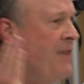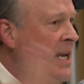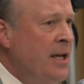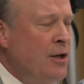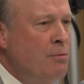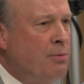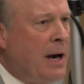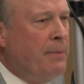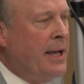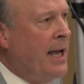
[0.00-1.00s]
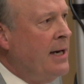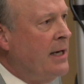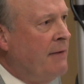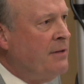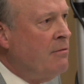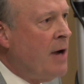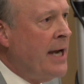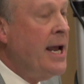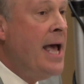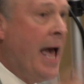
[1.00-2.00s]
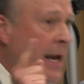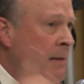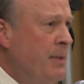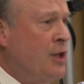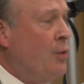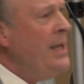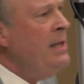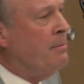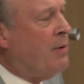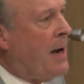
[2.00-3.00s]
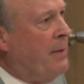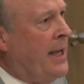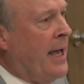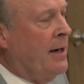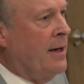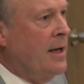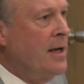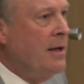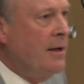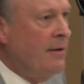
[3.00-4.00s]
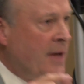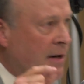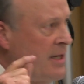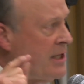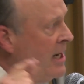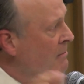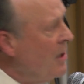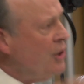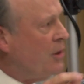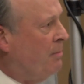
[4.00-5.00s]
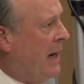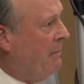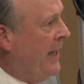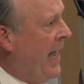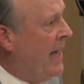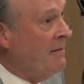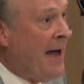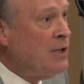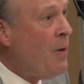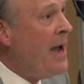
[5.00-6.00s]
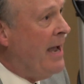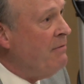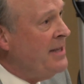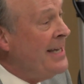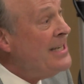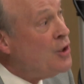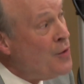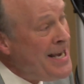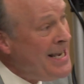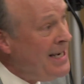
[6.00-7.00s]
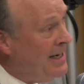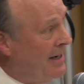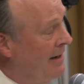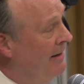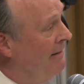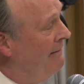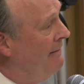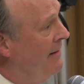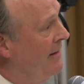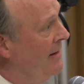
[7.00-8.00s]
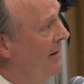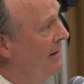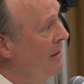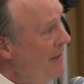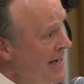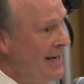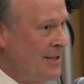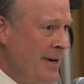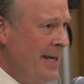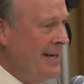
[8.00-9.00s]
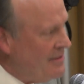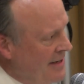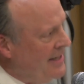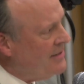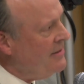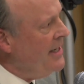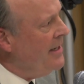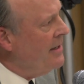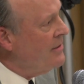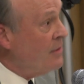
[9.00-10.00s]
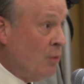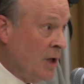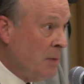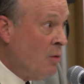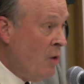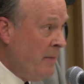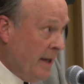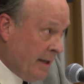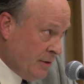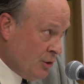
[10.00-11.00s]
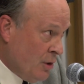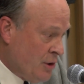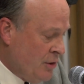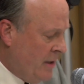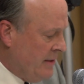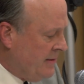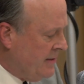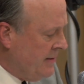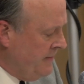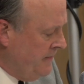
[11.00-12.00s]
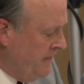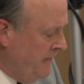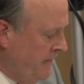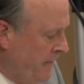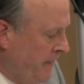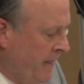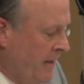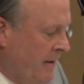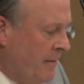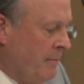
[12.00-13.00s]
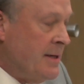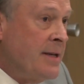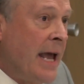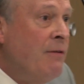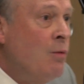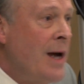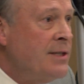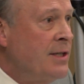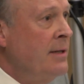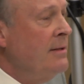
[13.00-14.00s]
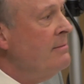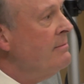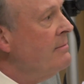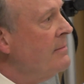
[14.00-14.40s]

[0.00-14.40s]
feeding you propaganda left and right, and in between the propaganda, there is commercial propaganda. That's why everything is green. Green, it's green, it's green, it's green. It's global warming, it's your choice. But David Weston,